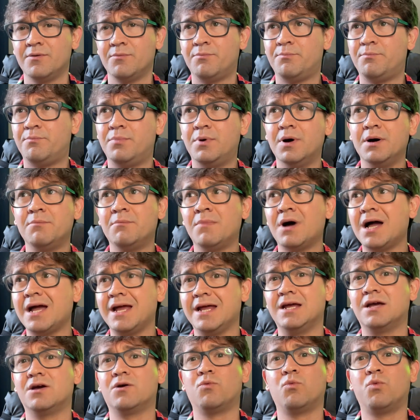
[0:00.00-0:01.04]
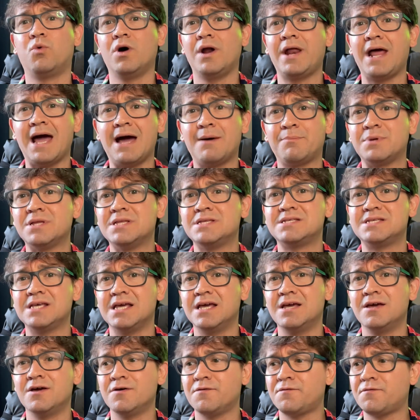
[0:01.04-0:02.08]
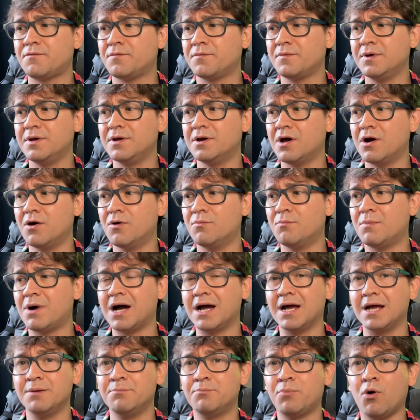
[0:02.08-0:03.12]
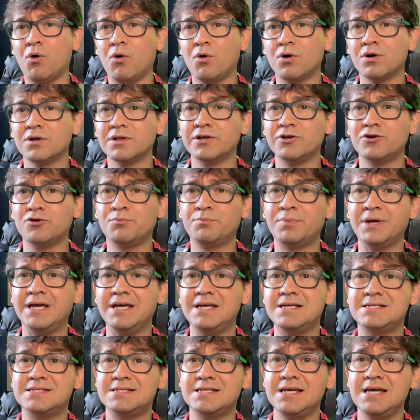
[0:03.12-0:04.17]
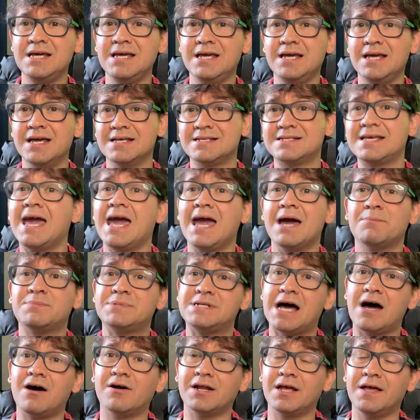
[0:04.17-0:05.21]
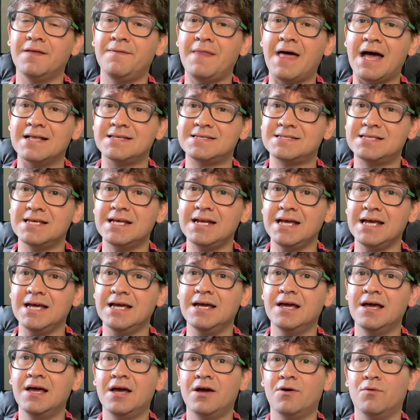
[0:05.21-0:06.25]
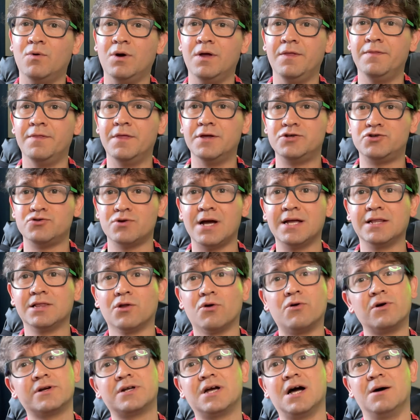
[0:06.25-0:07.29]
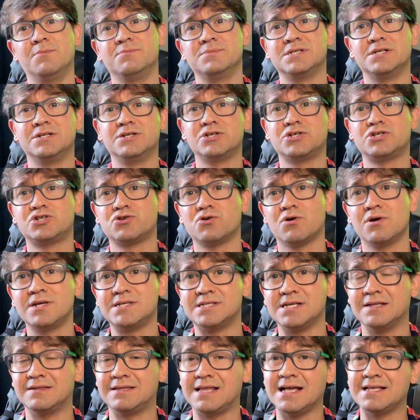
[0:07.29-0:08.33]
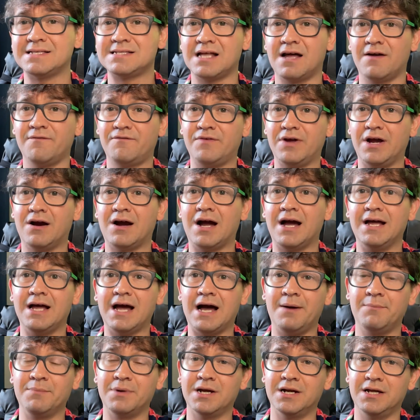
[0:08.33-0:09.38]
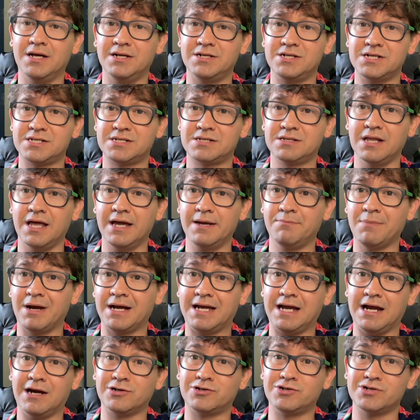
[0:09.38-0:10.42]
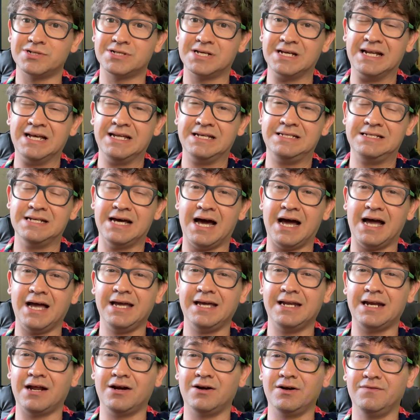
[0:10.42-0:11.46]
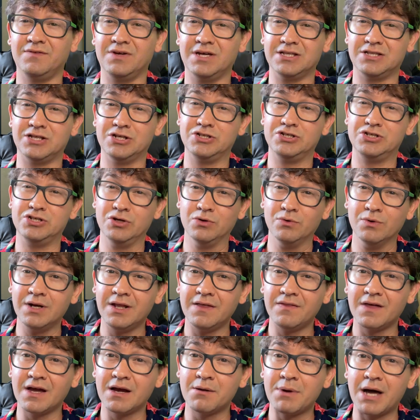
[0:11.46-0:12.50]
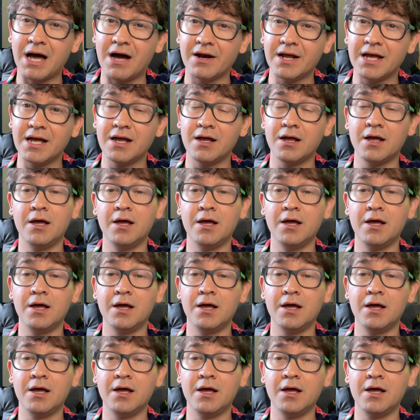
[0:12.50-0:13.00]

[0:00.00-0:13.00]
But Mike, what happens if, my poor little PC is camped out in that city when the Dread Lord comes and destroys it? That's not fair. I'm going to just, my character is going to die and I don't even get to do anything about it.